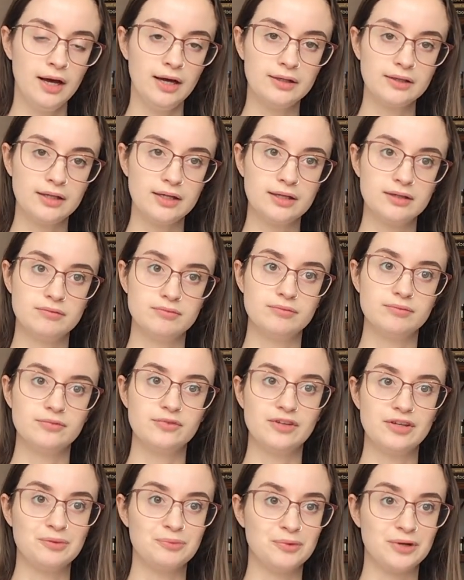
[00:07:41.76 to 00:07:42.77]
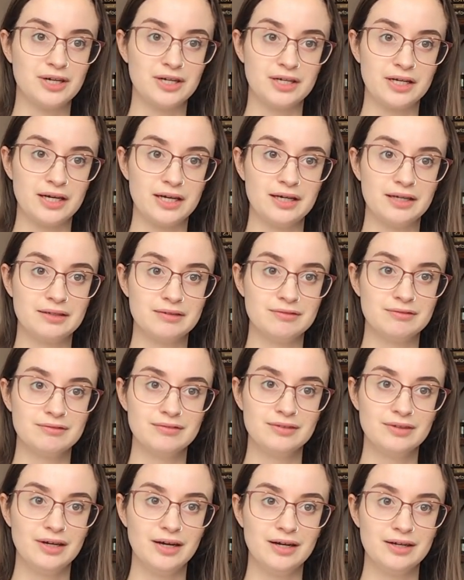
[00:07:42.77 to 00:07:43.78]
And then team working,
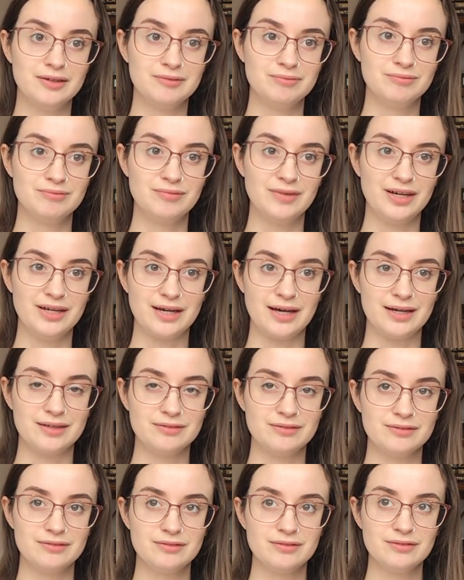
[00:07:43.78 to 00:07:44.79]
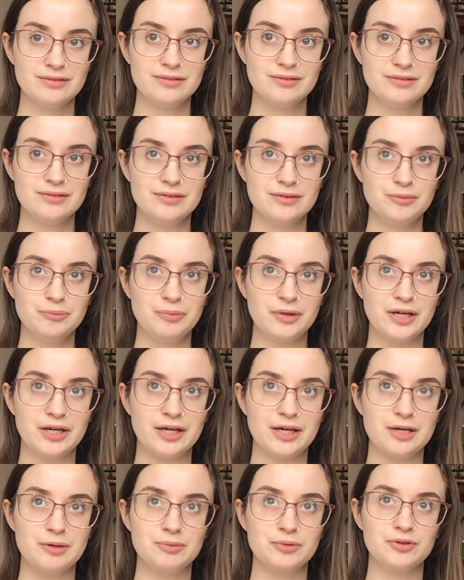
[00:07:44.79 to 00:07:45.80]
again,
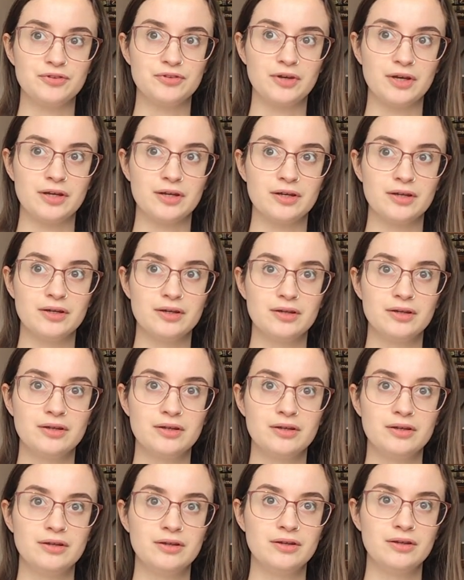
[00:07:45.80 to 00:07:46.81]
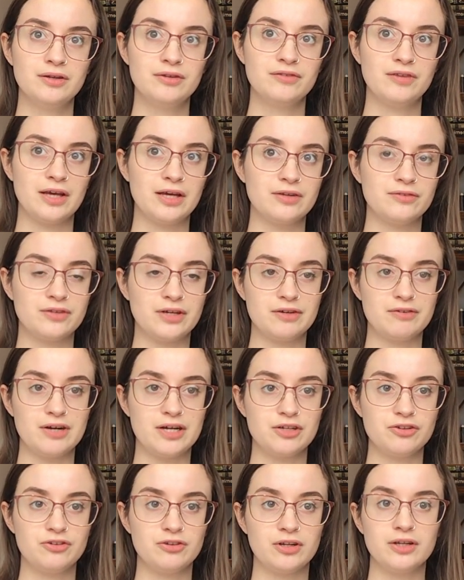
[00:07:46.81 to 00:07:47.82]
being able to take
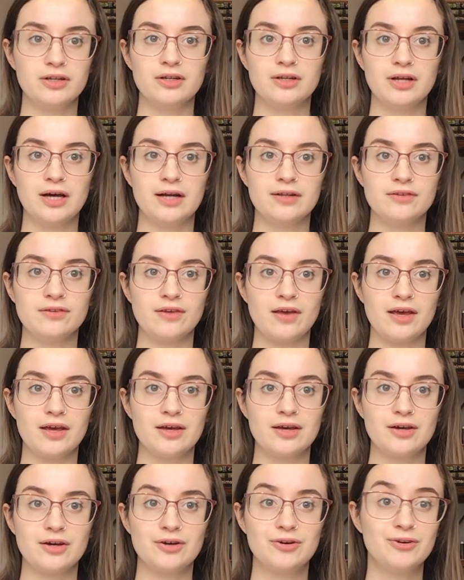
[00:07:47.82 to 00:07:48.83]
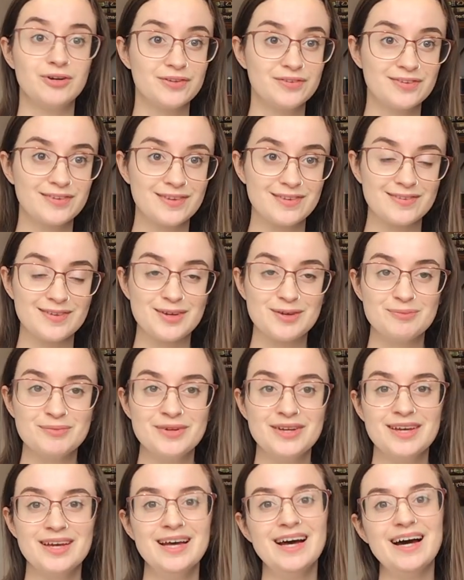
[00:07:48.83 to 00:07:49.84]
direction and take
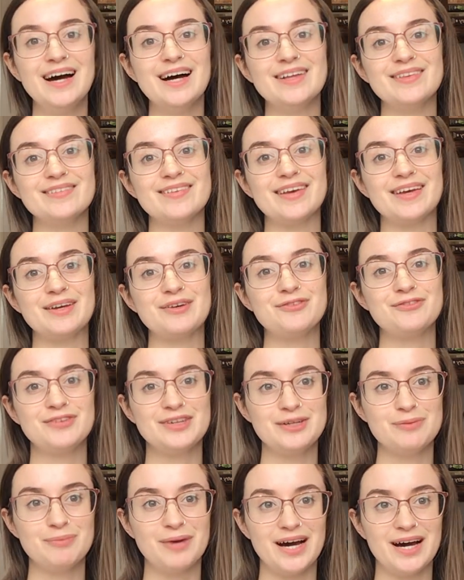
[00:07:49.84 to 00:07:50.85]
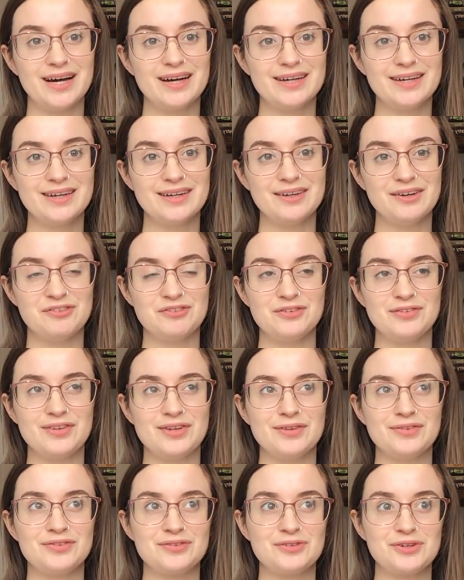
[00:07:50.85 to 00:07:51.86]
criticism and take feedback. Obviously
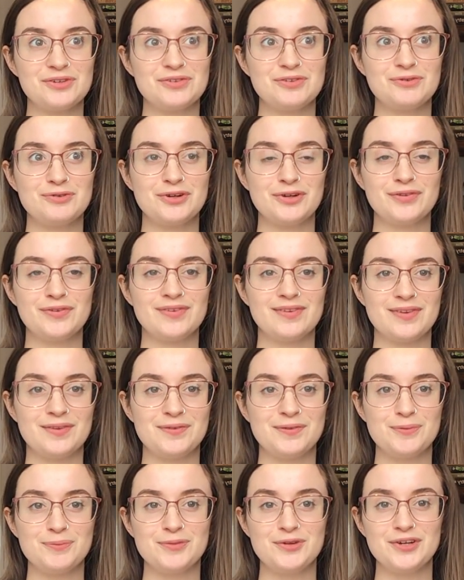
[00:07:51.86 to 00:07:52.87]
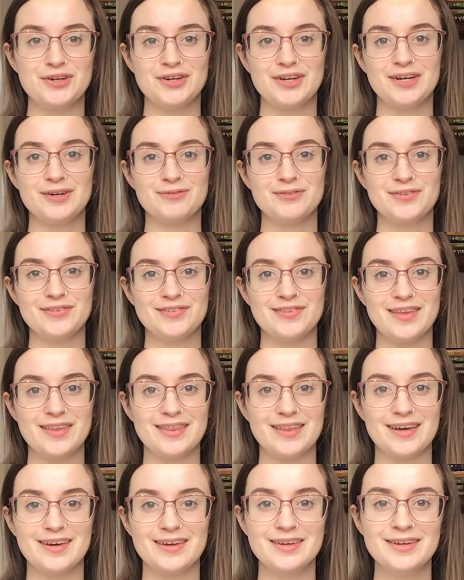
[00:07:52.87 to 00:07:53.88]
constructive criticism, you don't have to
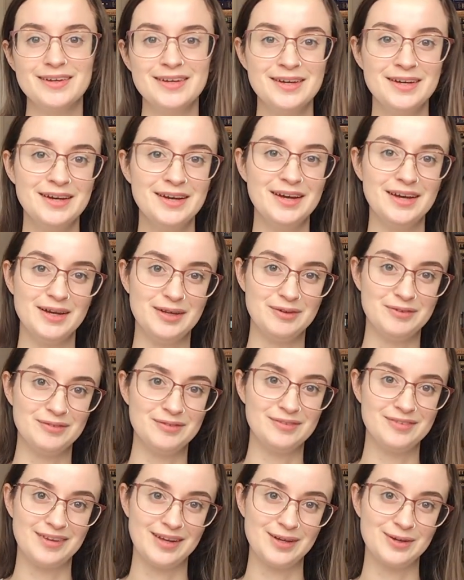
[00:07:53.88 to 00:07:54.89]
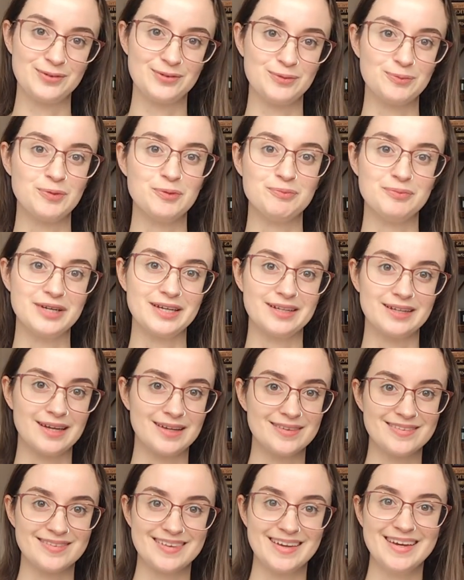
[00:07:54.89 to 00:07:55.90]
sit there and take someone being
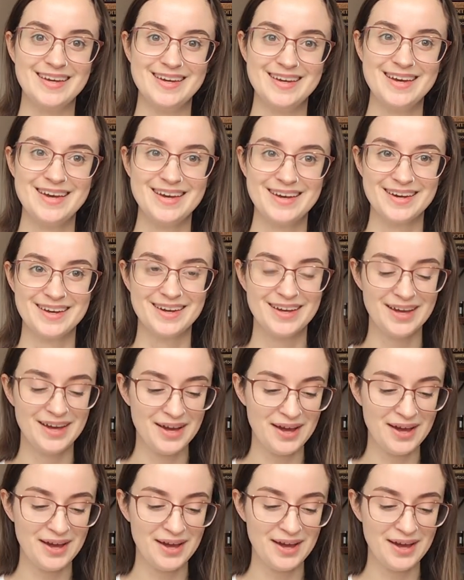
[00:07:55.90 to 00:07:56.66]
nasty.